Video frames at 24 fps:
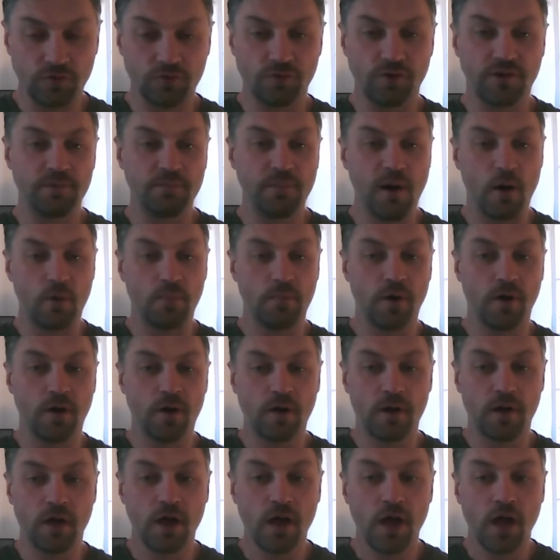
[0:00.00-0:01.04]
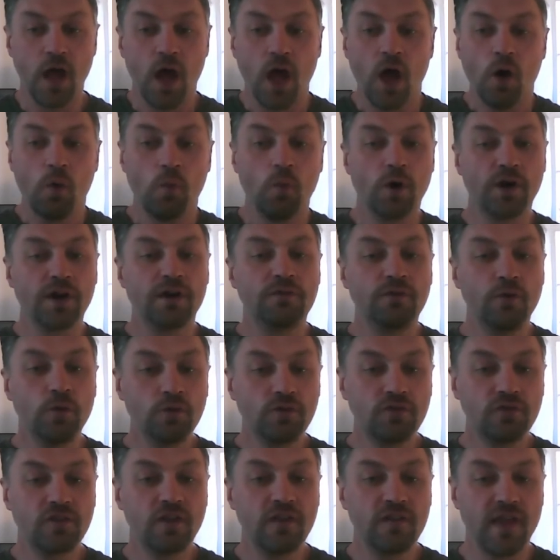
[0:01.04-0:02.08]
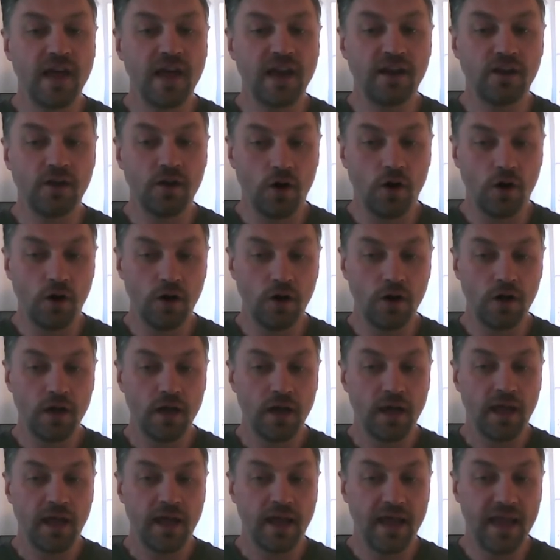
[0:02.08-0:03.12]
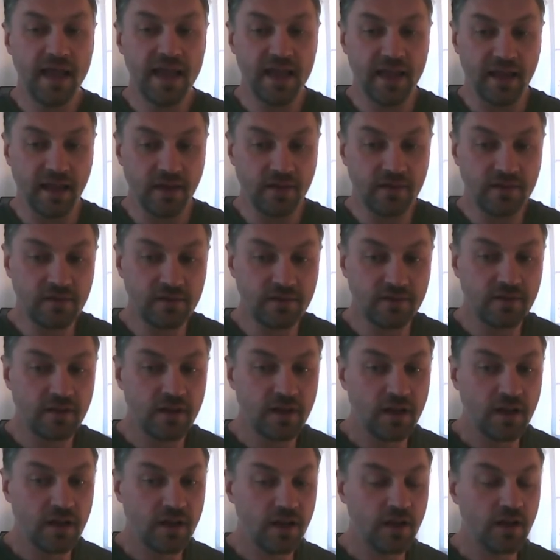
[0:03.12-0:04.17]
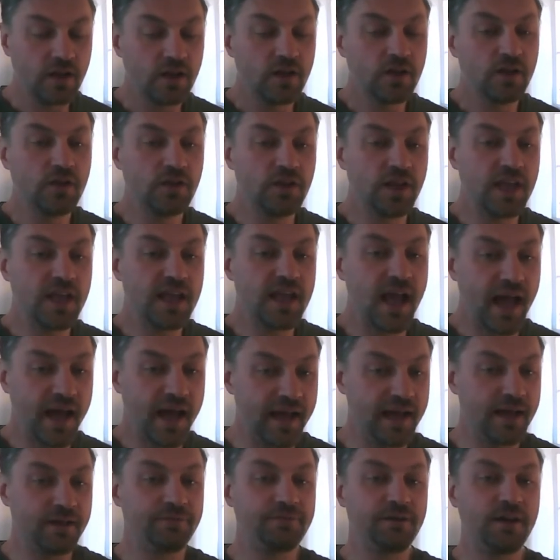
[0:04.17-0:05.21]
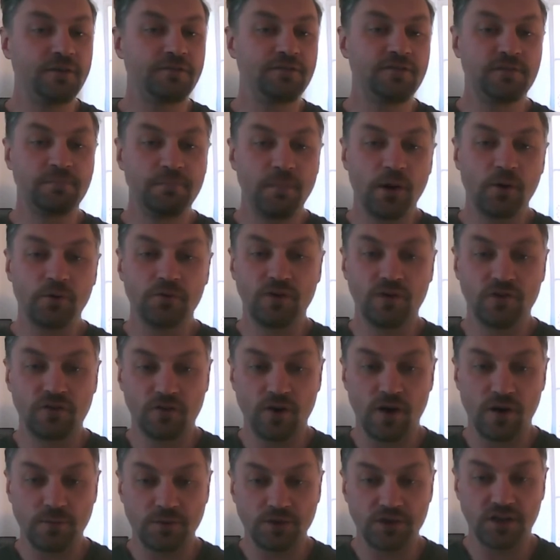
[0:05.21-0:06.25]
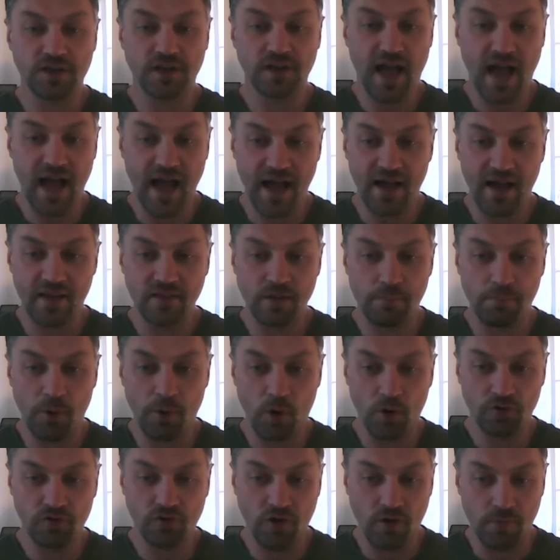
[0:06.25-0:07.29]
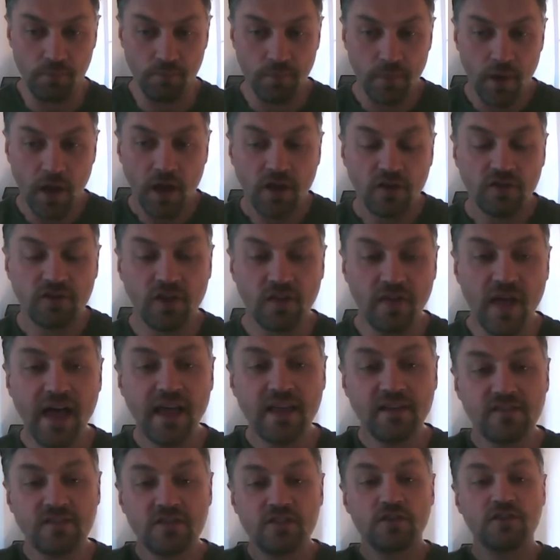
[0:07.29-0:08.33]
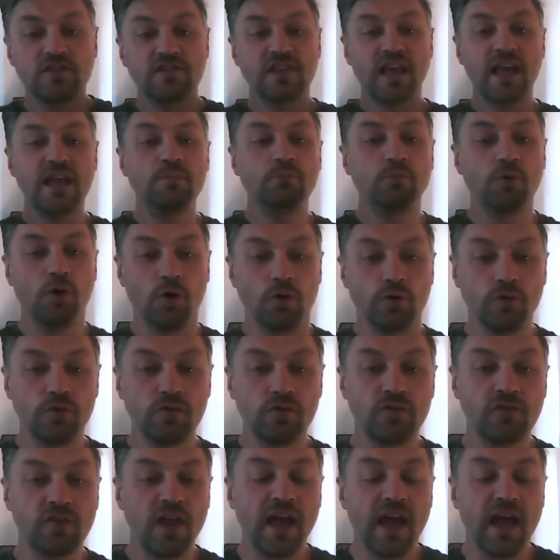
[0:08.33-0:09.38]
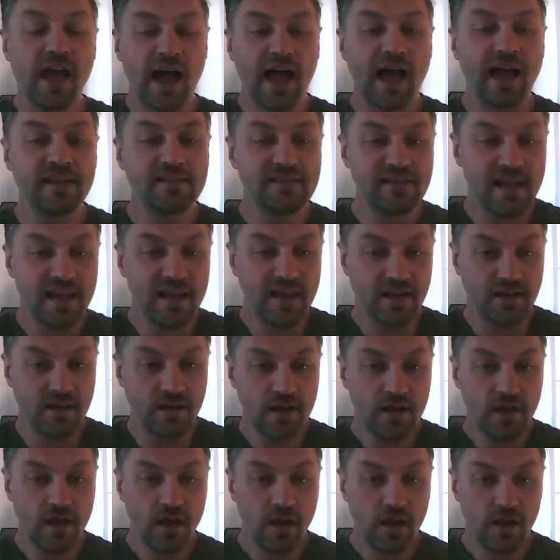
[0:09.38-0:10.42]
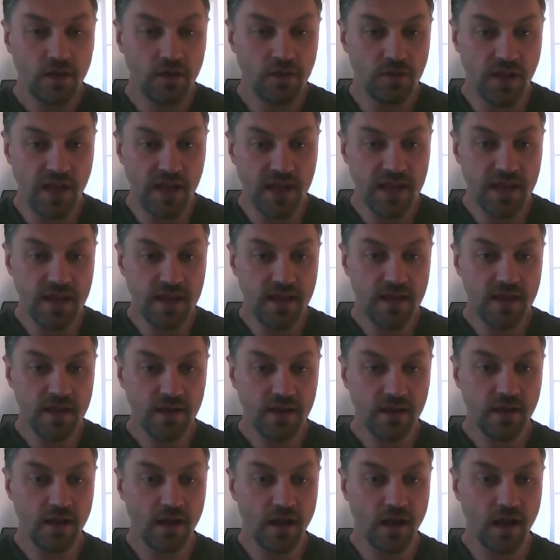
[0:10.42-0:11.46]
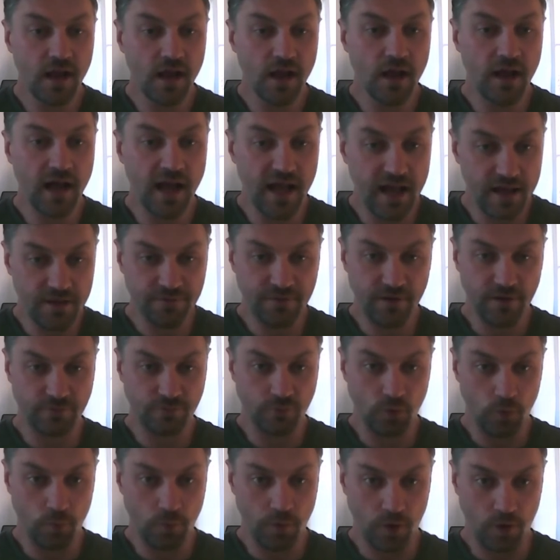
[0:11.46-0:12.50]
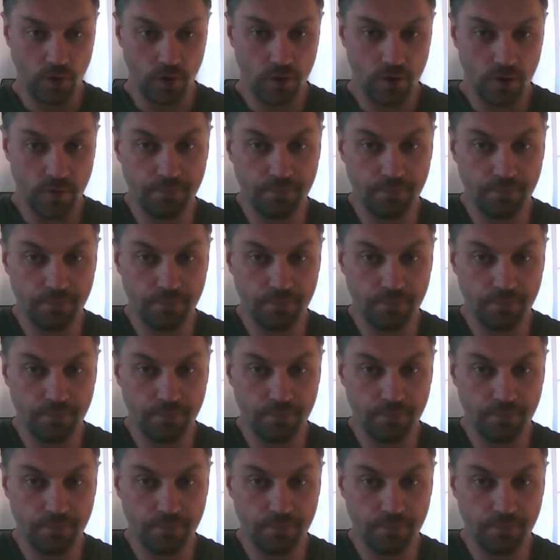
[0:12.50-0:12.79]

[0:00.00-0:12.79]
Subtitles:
Spell Book. What I've also then got is the AFF spell description at the bottom. So that's the same rules as in the AFF rulebook.